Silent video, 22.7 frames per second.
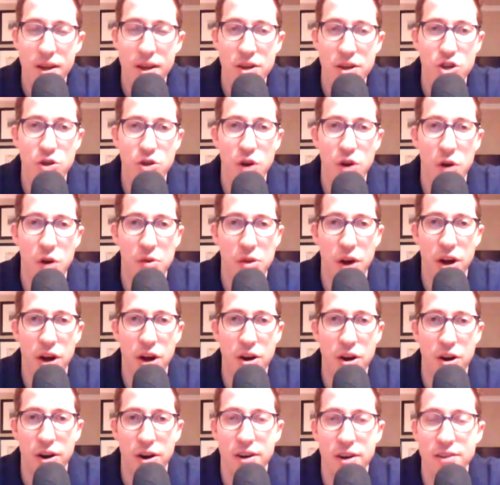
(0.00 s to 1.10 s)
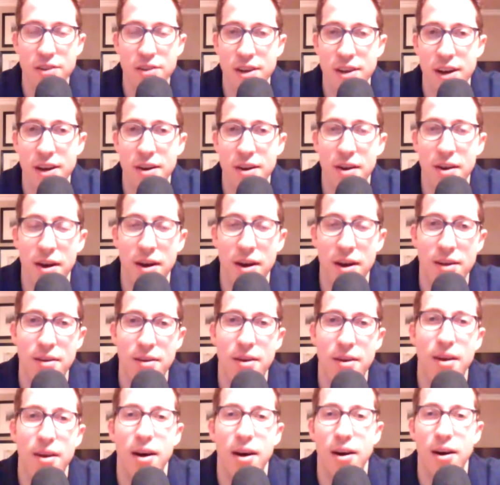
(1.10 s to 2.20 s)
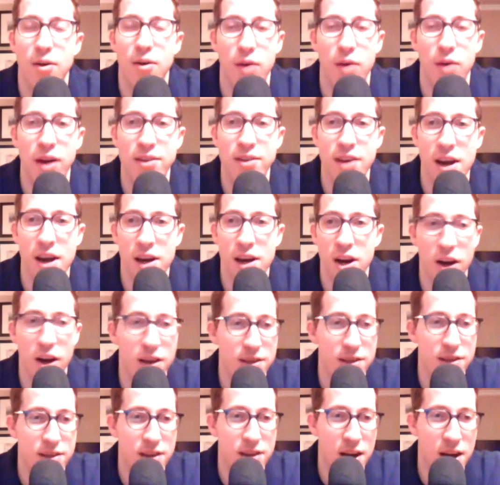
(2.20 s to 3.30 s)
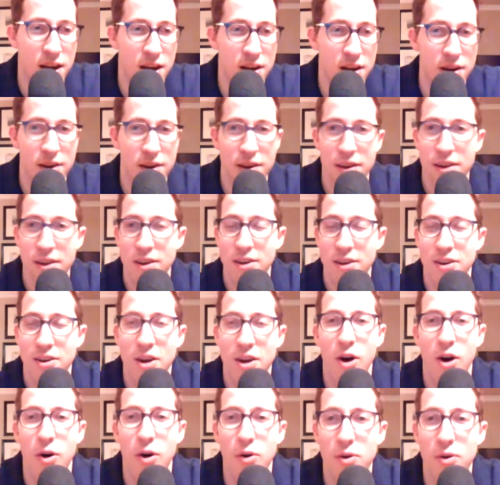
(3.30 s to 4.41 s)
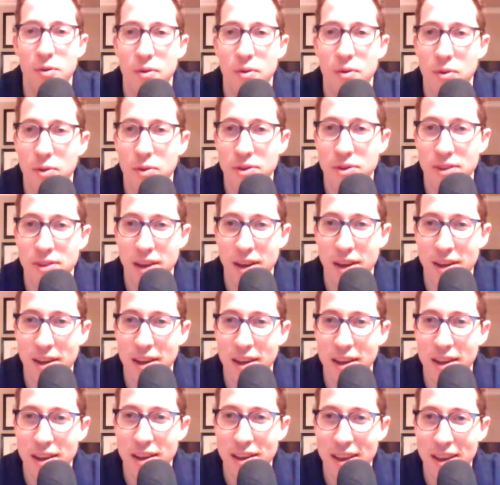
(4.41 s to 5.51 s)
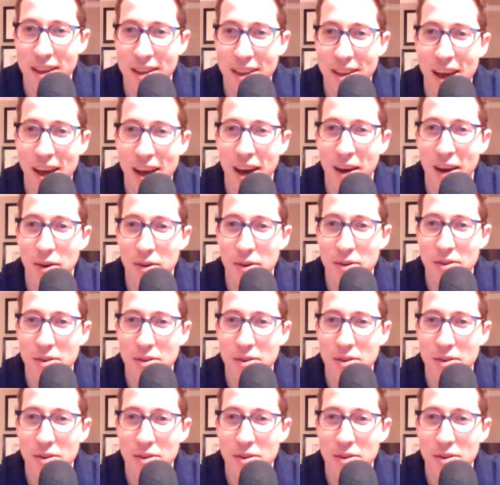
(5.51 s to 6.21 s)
Judo Thunder. Isn't that Razak Al Hassan? No. Was that yeah.